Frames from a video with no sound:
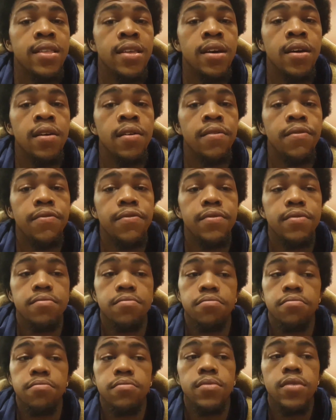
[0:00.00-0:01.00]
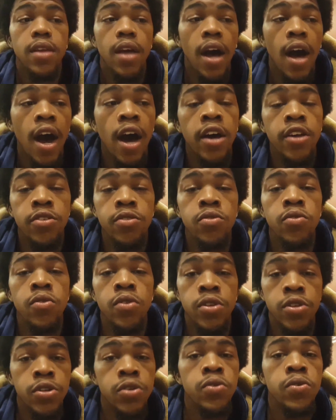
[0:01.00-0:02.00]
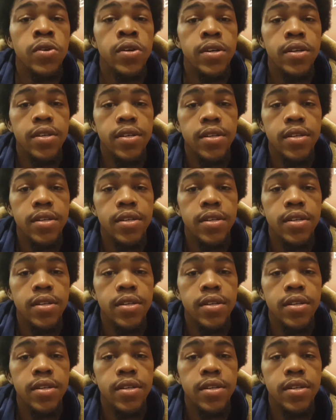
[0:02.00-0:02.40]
of, are you going to do it?